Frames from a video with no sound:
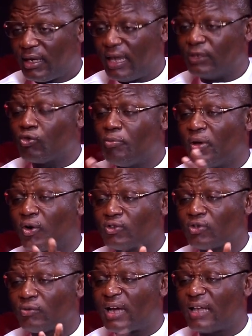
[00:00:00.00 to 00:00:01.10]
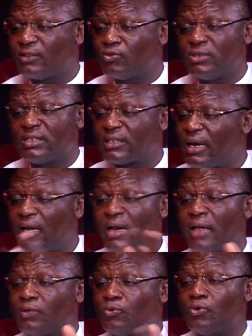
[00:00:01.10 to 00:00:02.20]
And so because of that, you decided
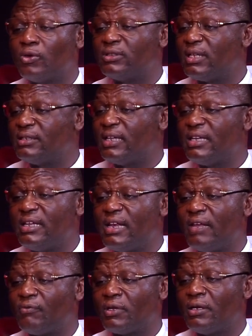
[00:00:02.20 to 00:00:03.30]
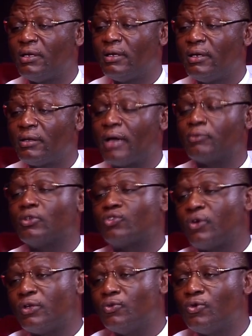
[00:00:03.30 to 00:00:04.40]
that you will not take the e-levy.
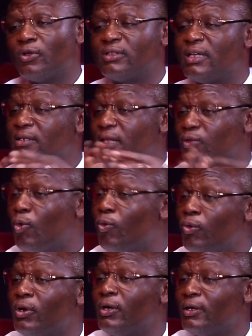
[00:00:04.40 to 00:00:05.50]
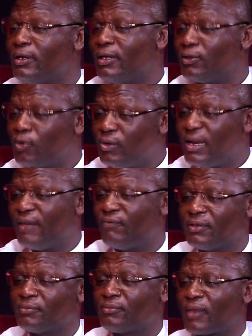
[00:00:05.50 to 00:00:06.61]
You will not take the toll
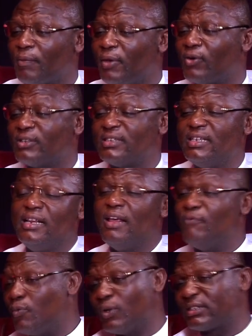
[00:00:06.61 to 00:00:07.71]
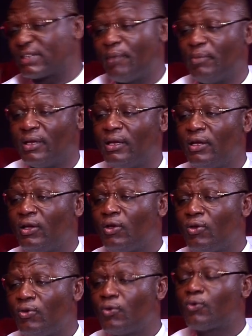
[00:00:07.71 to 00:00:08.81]
levy because e-levy was coming.
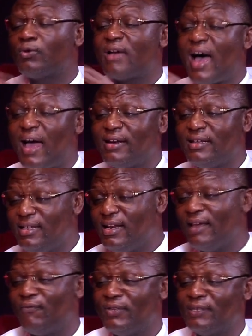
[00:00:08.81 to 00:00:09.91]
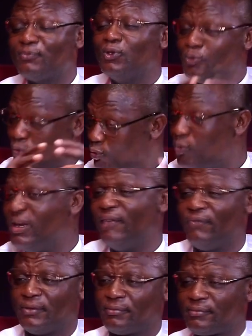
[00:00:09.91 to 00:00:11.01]
You could add e-levy to toll
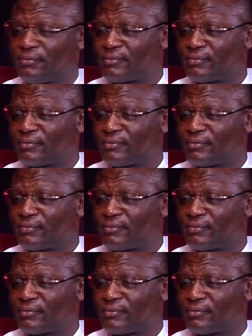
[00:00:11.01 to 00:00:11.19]
levy.